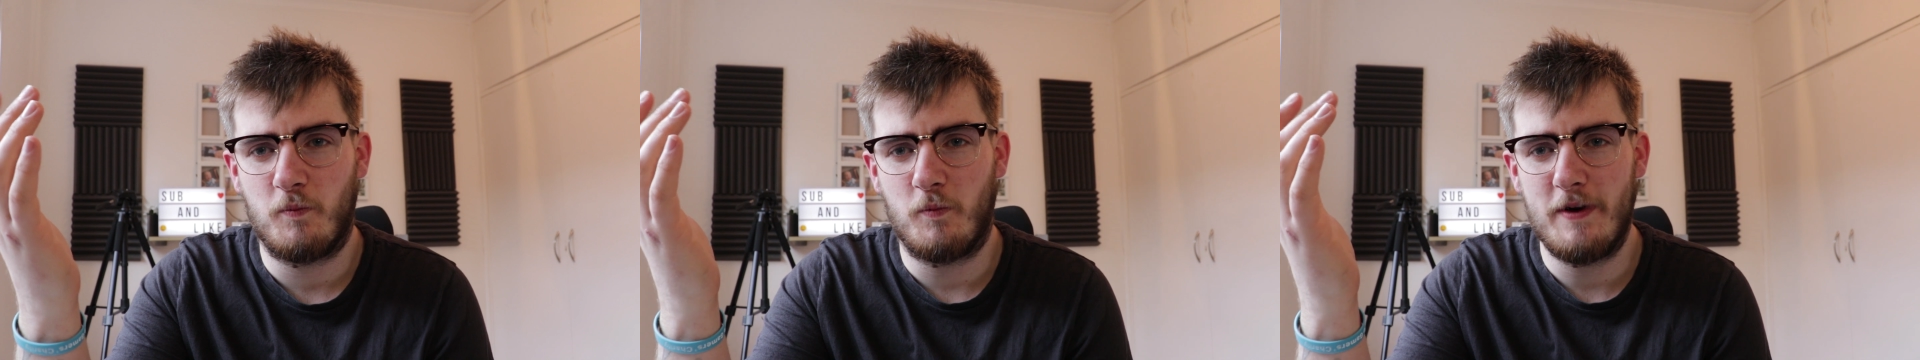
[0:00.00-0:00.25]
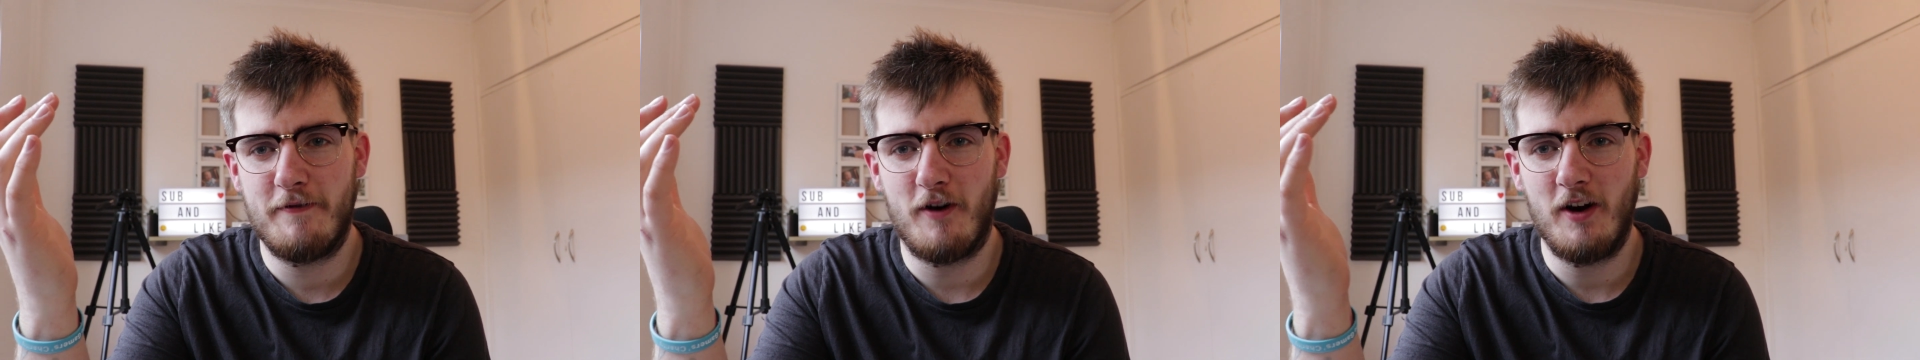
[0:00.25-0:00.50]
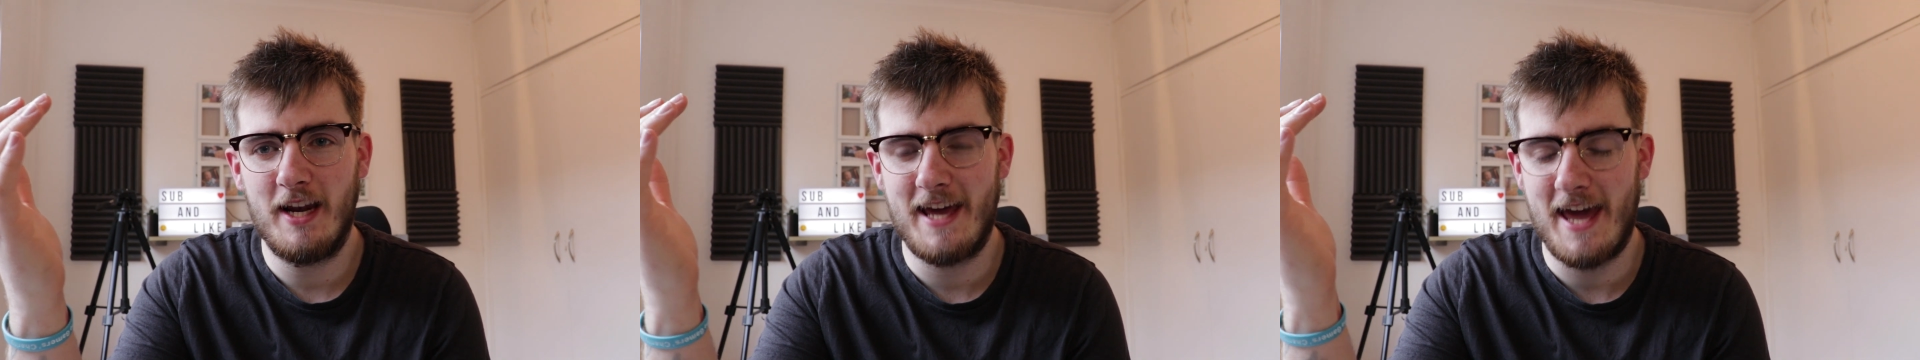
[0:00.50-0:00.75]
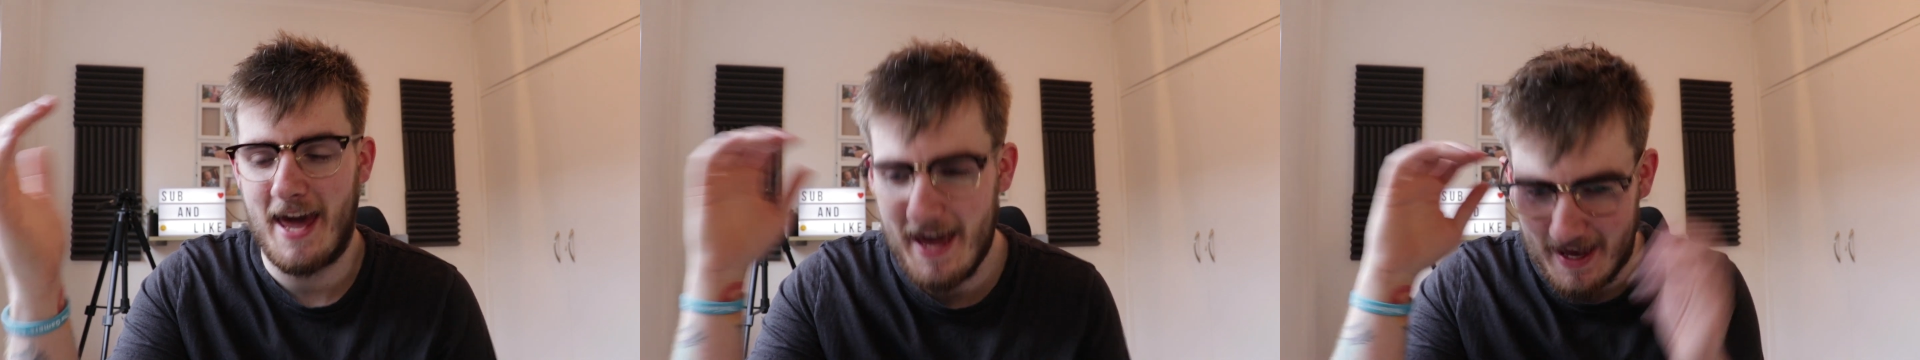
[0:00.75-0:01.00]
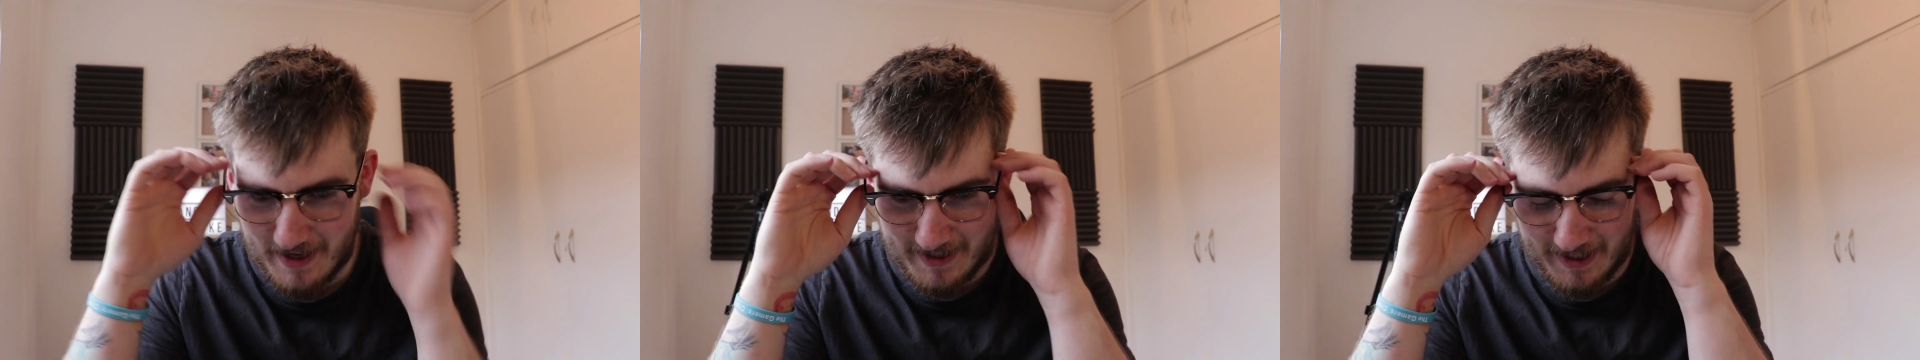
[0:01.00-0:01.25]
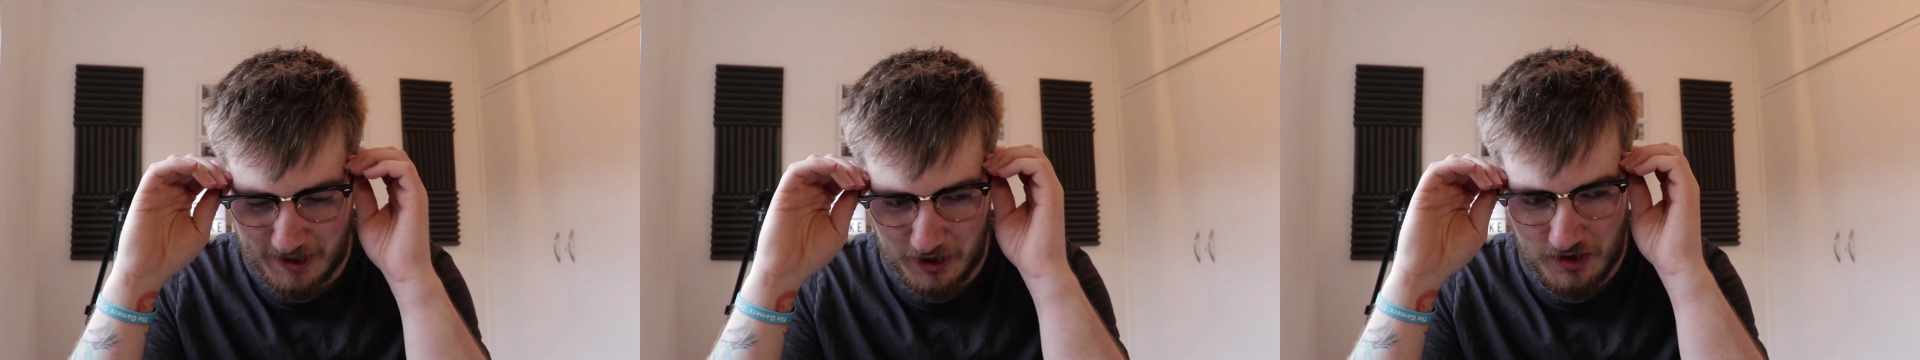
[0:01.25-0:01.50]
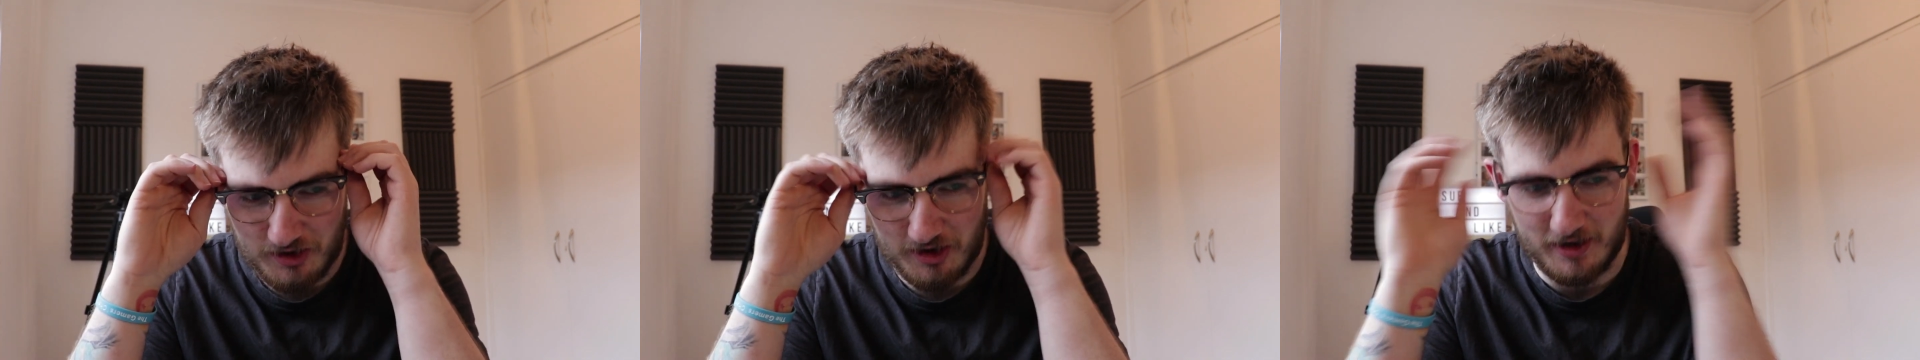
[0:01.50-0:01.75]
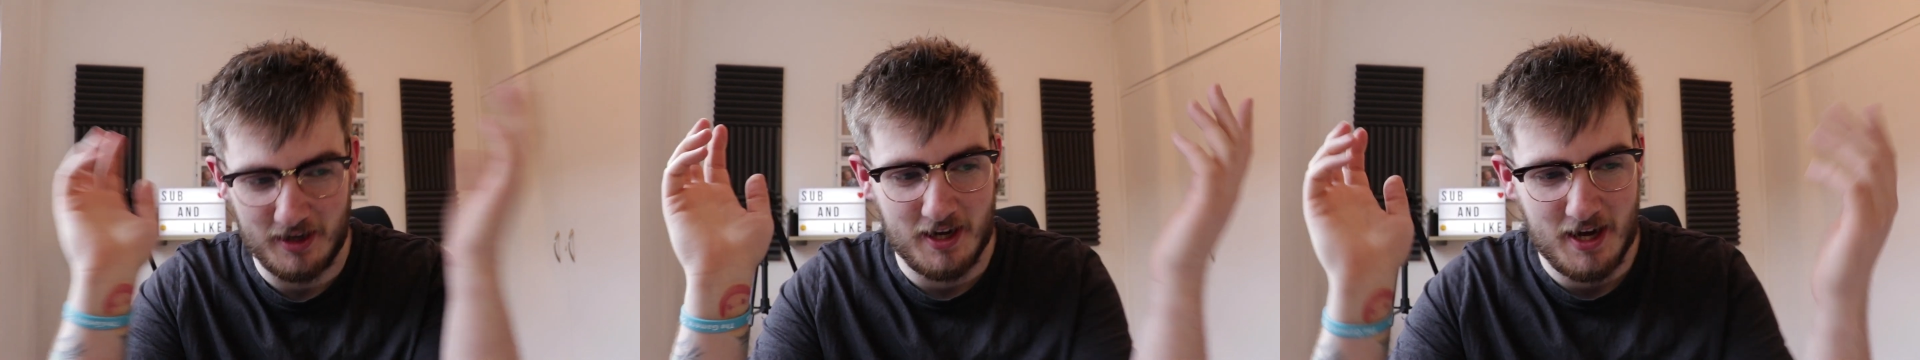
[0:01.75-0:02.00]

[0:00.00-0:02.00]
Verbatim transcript: we finally hit 600.